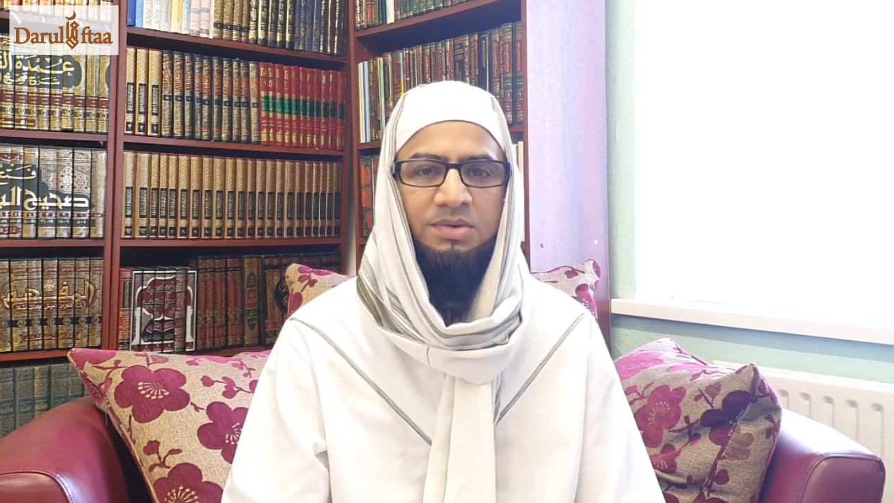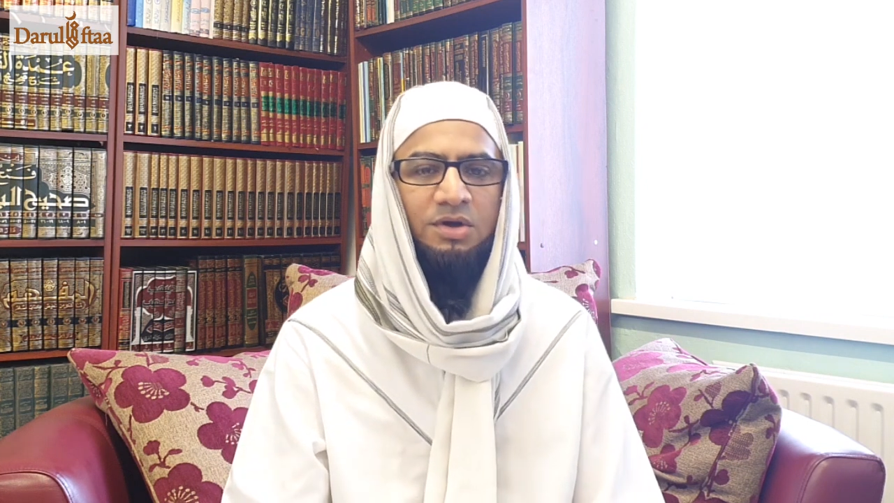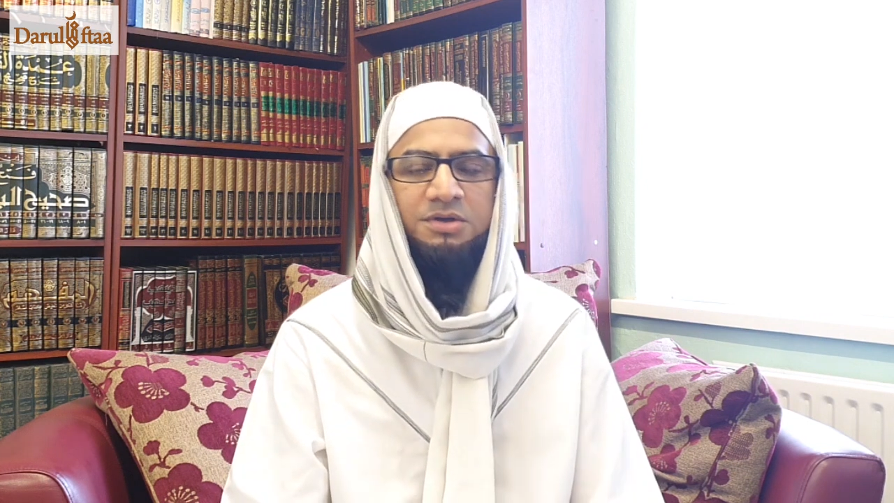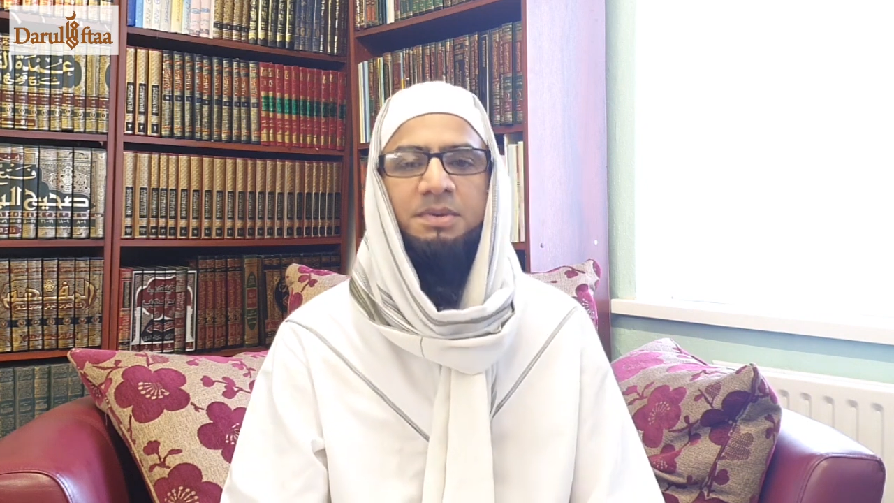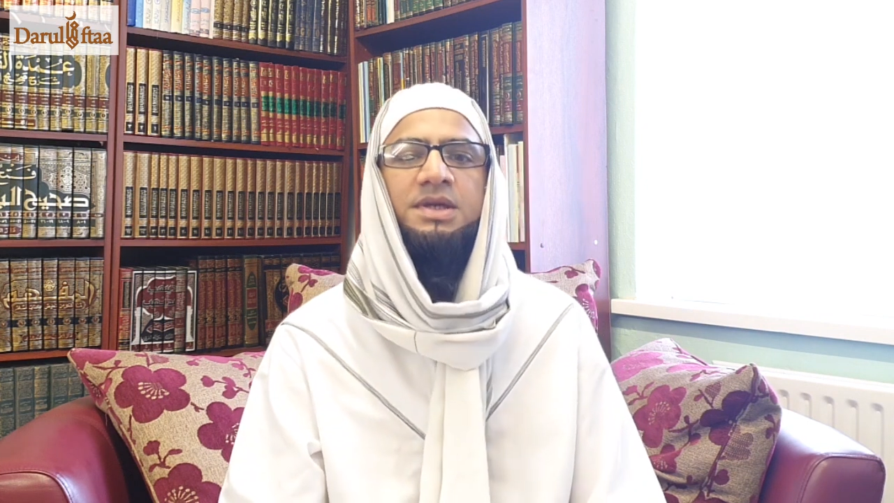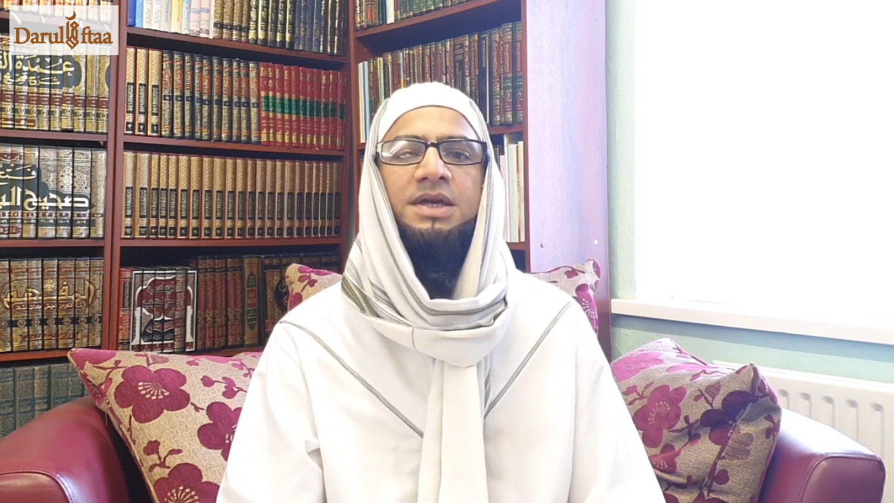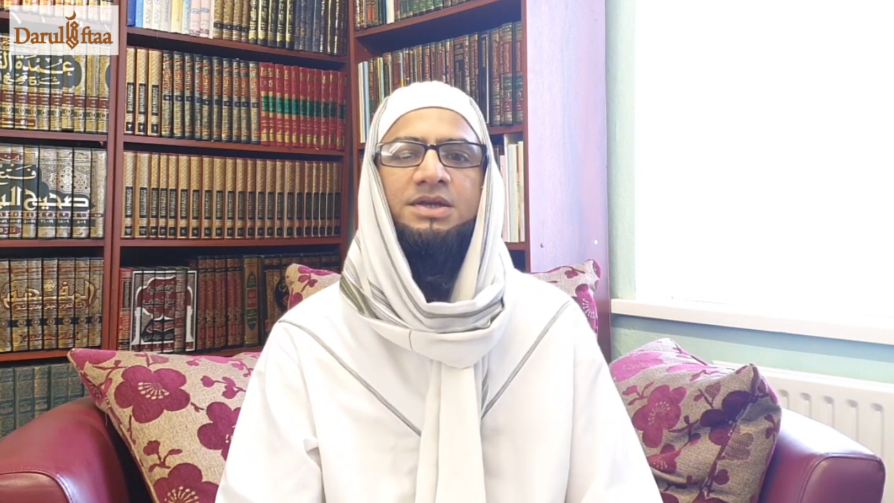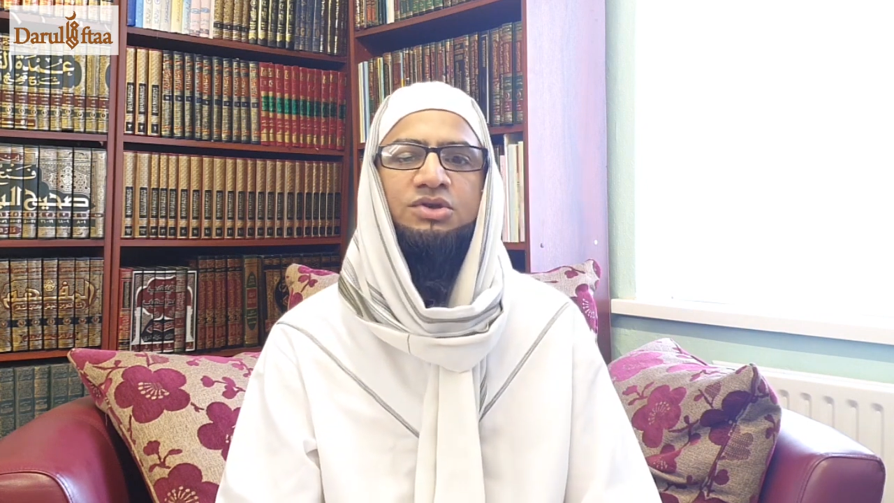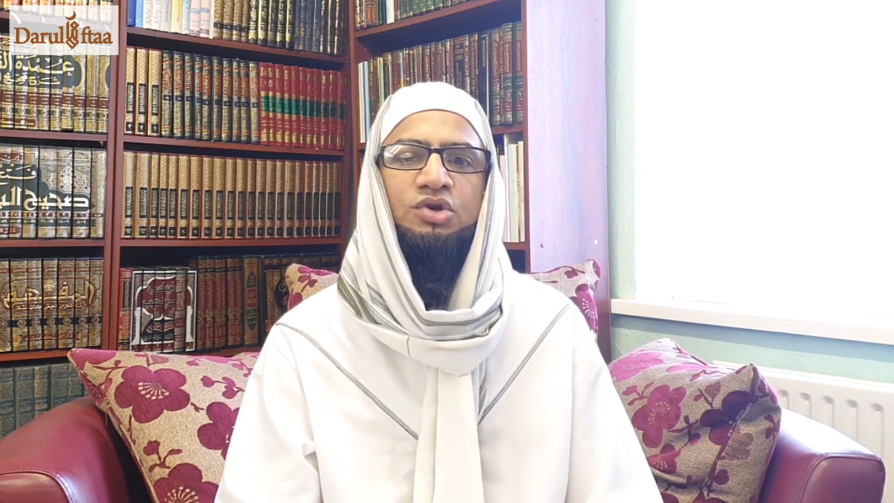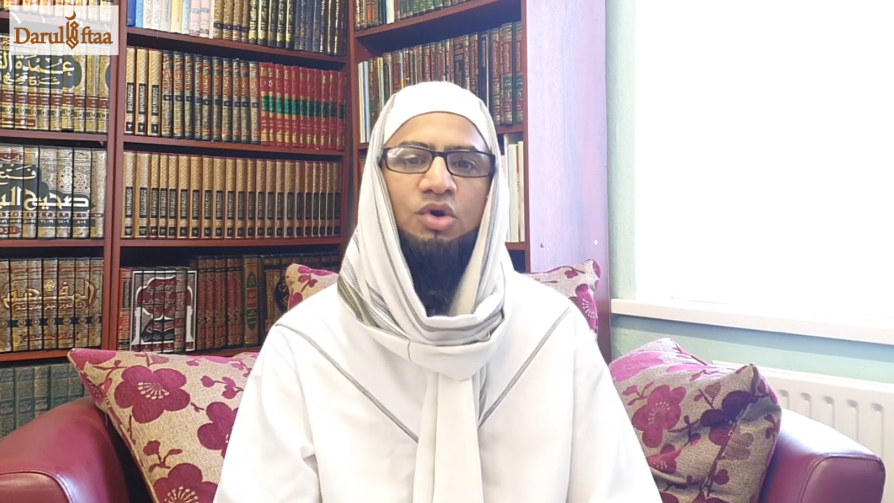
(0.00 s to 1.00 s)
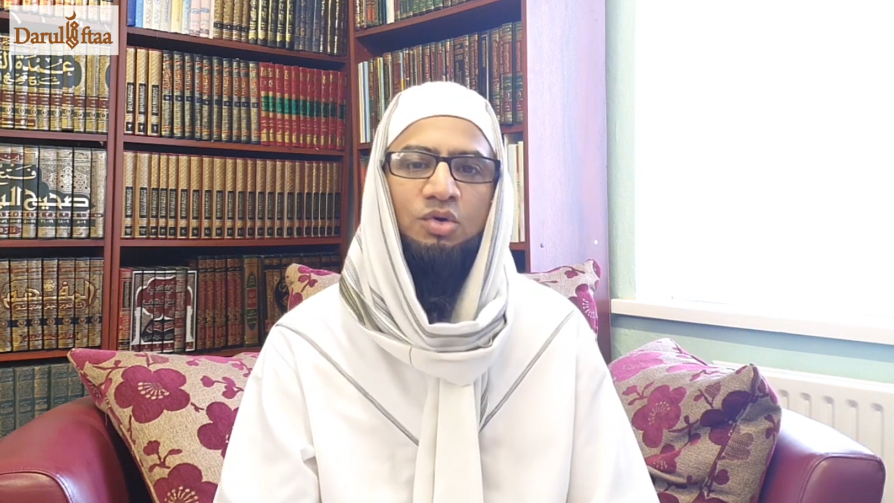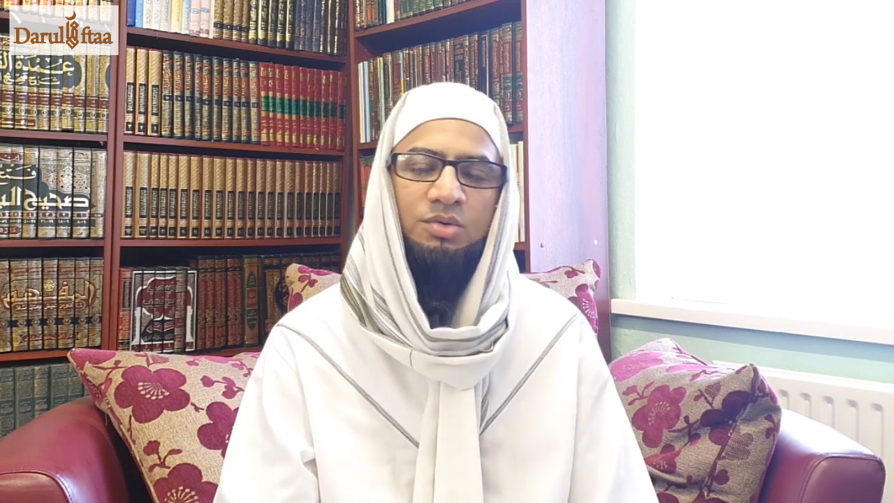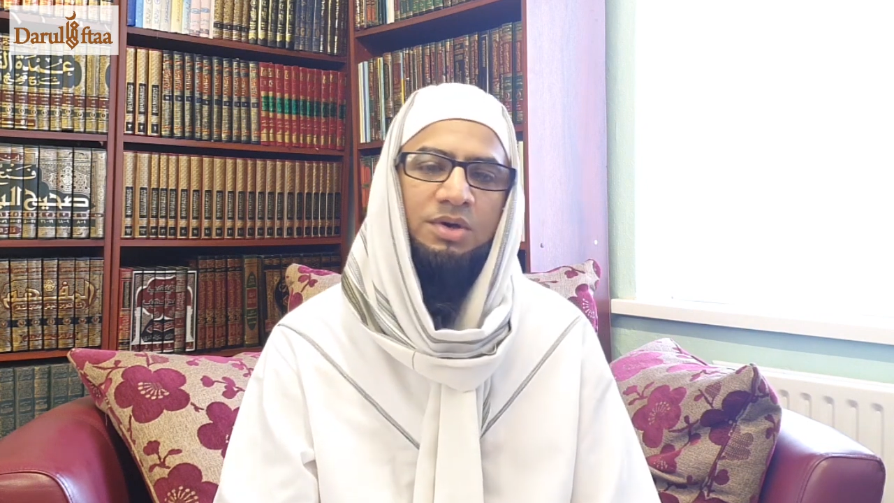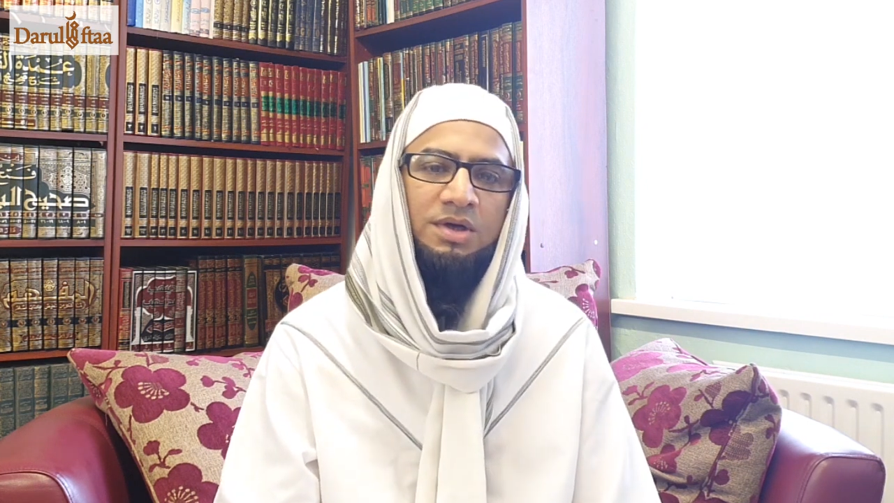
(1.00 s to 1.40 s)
Not many days to go